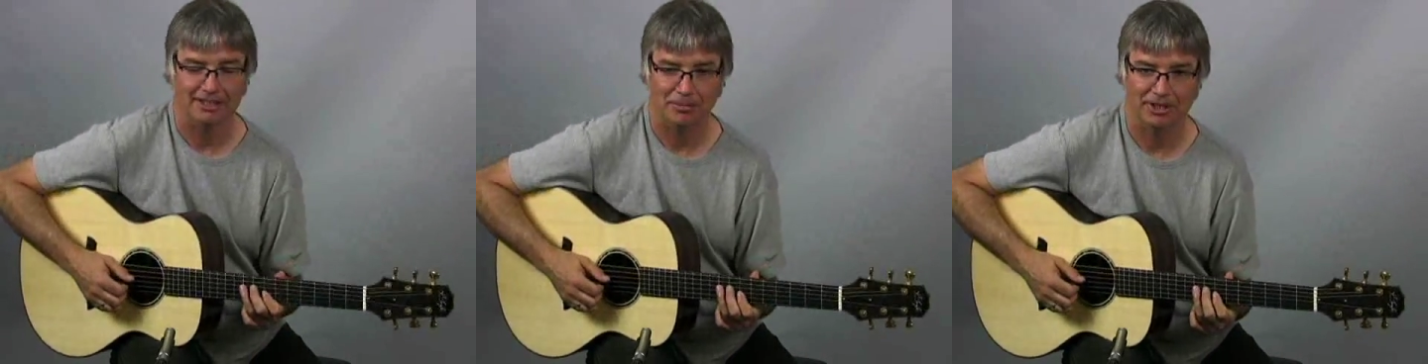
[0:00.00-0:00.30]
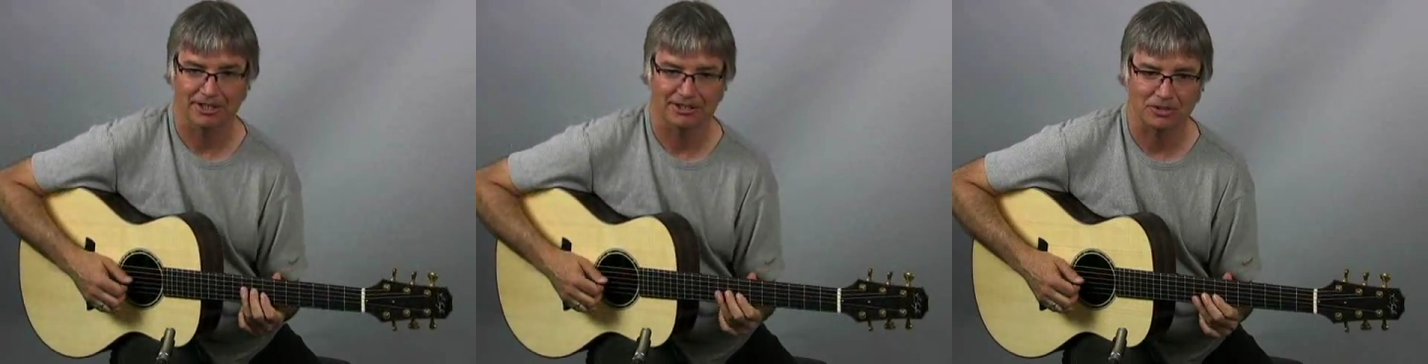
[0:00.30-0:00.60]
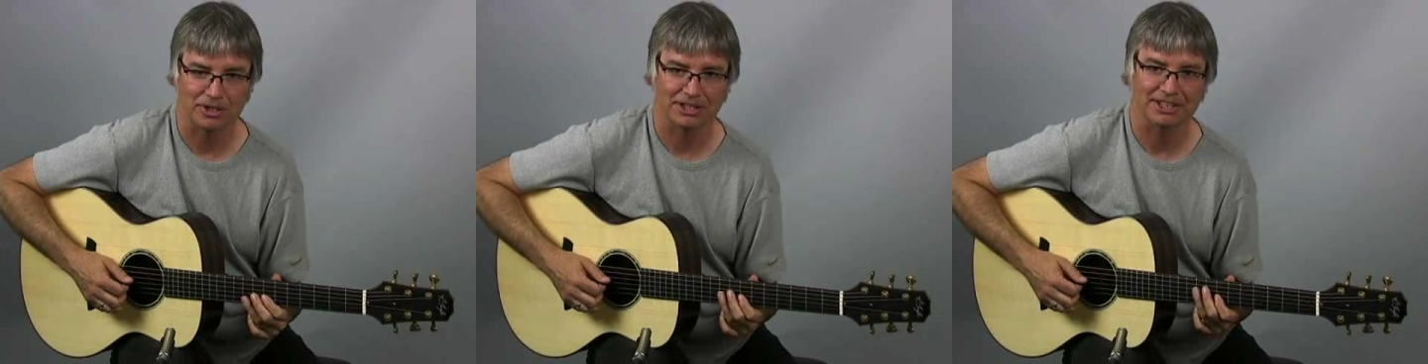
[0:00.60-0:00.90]
I'll play it
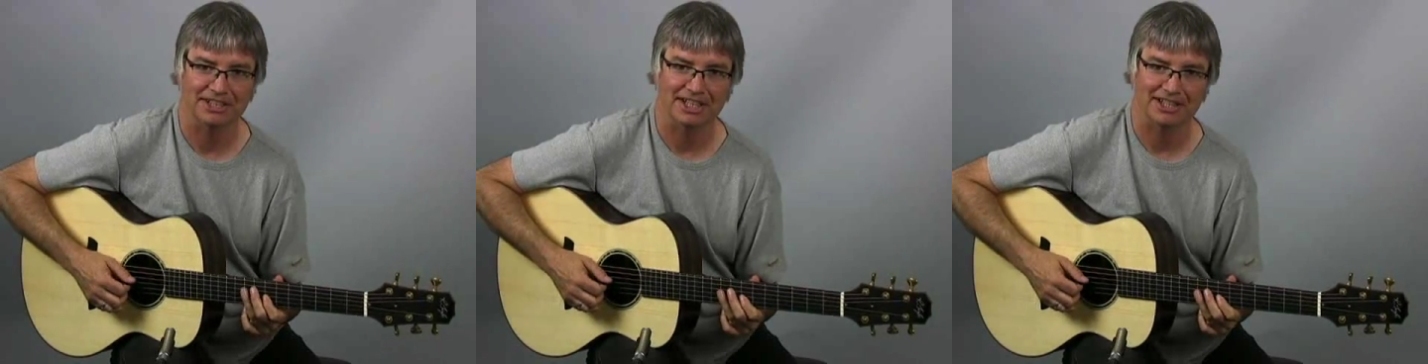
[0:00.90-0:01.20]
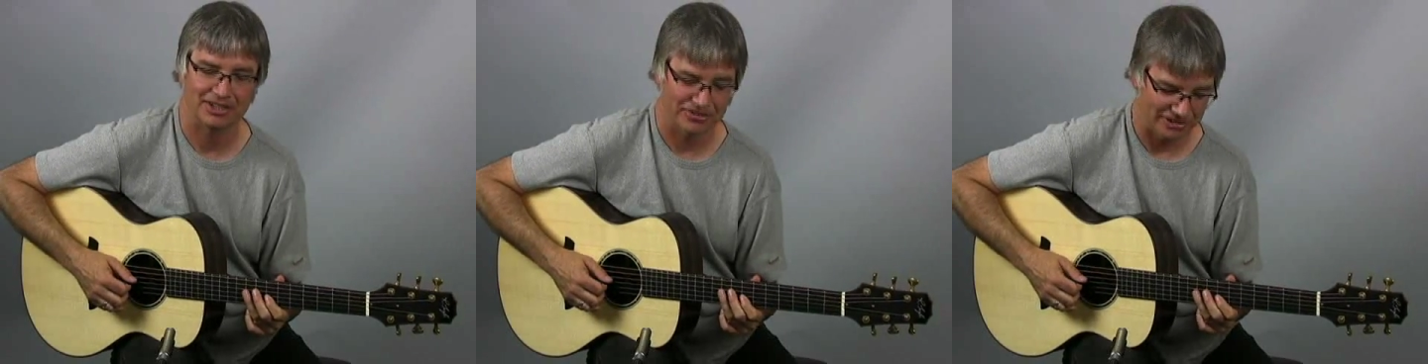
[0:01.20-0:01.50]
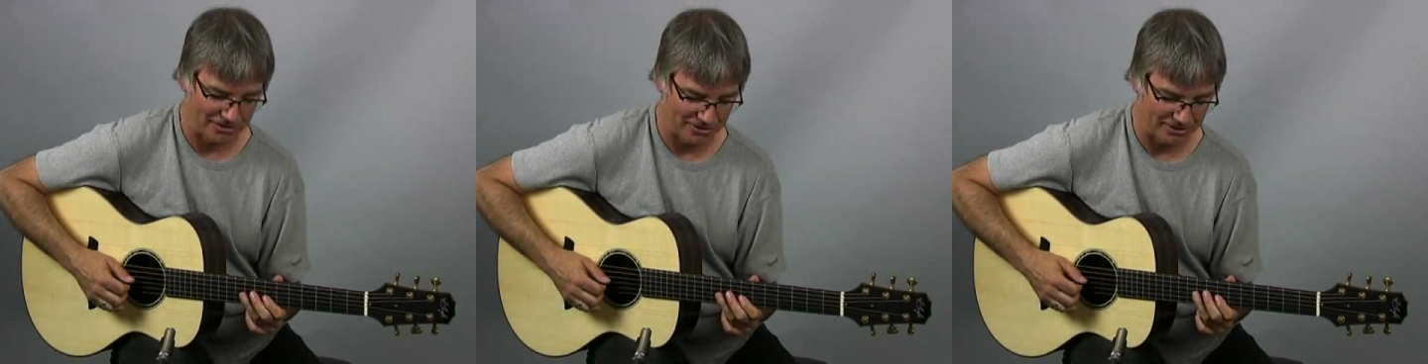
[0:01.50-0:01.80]
quickly and then a little
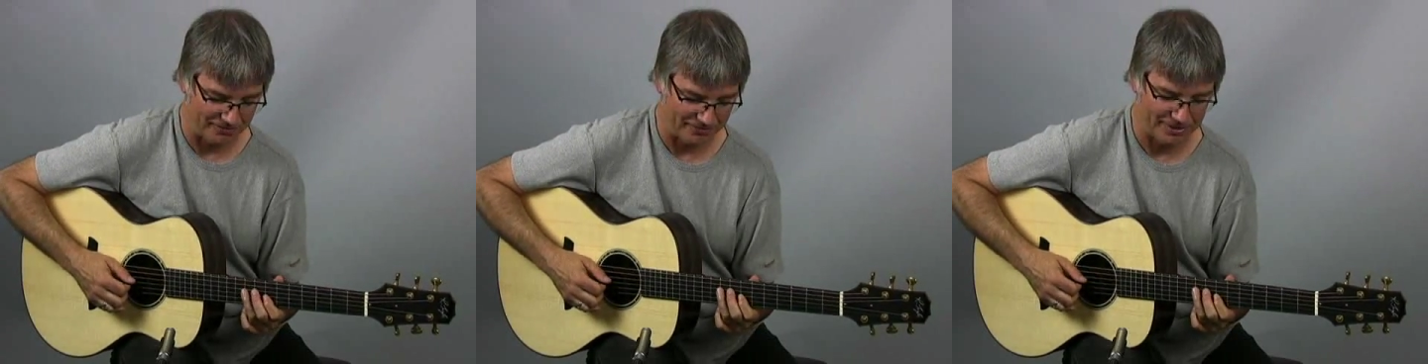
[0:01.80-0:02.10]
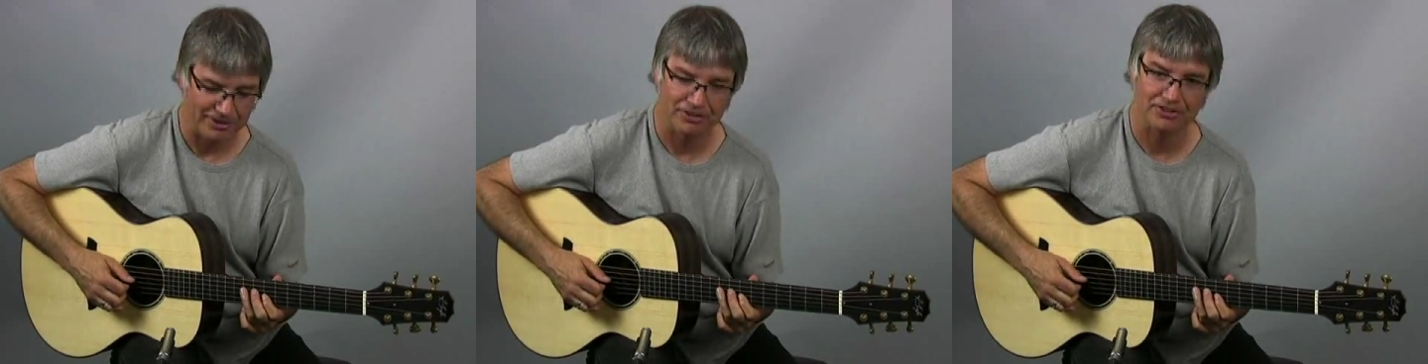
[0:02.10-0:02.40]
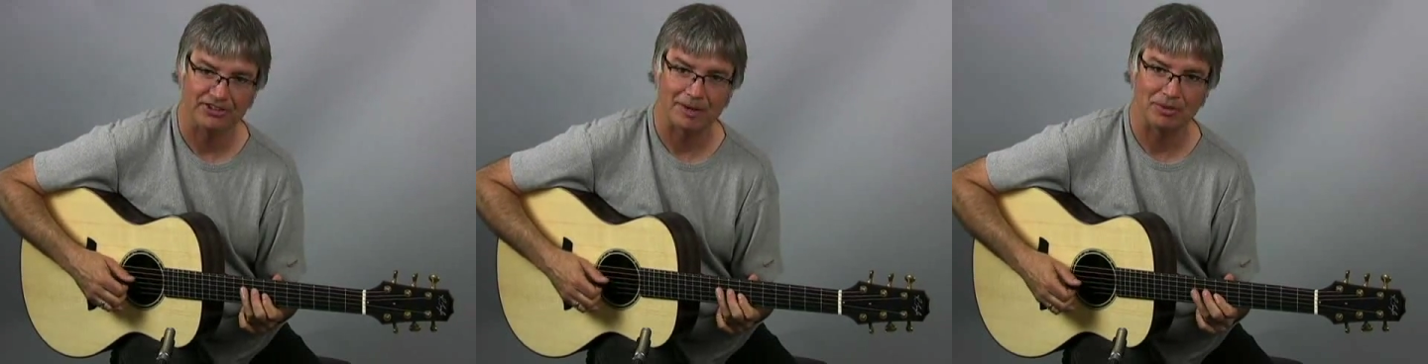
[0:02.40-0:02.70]
slower. Here's
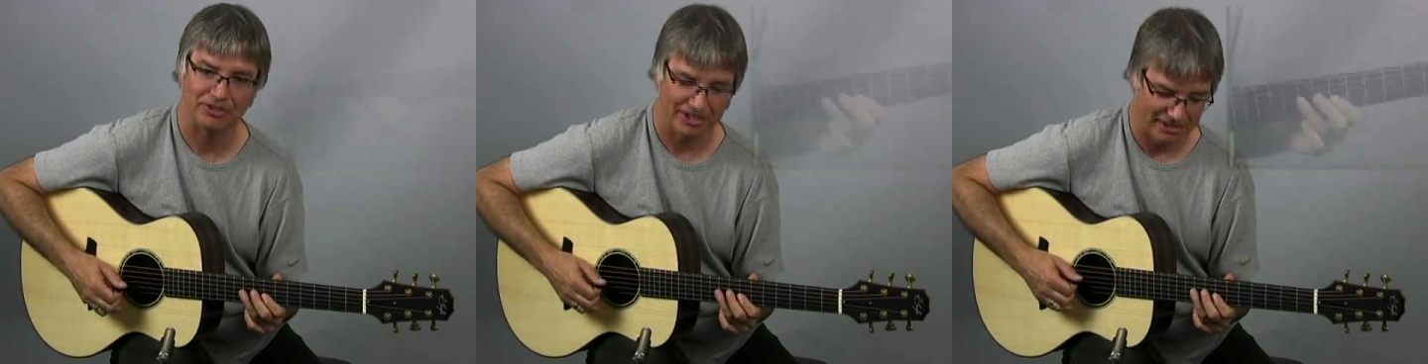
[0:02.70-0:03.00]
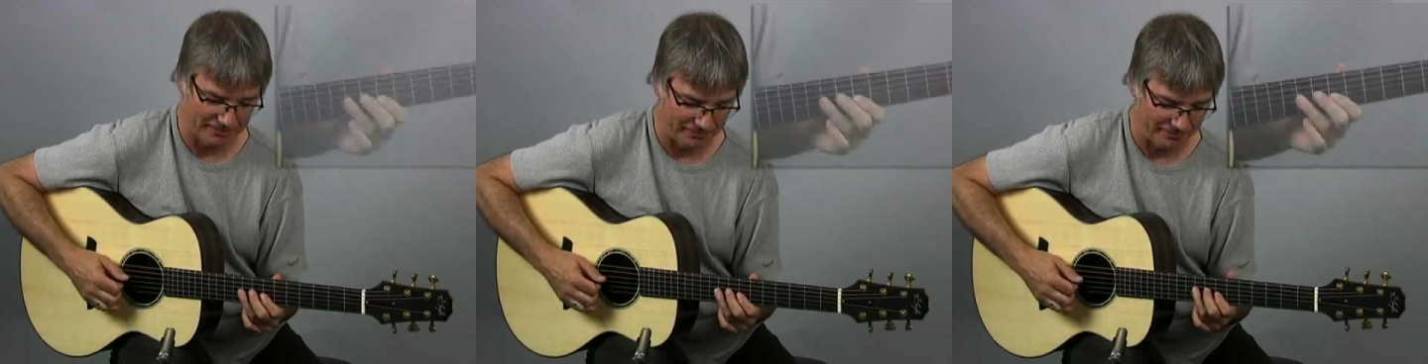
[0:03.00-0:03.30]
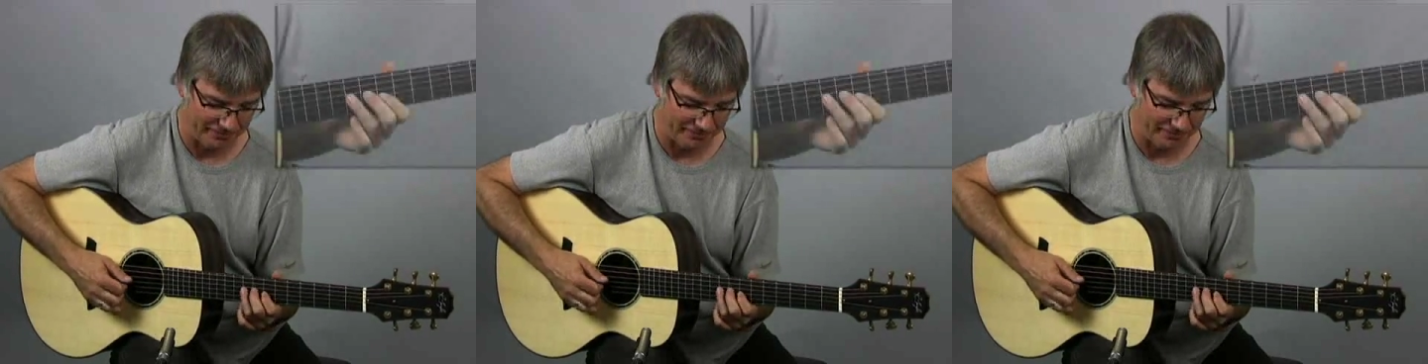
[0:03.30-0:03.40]
example 10.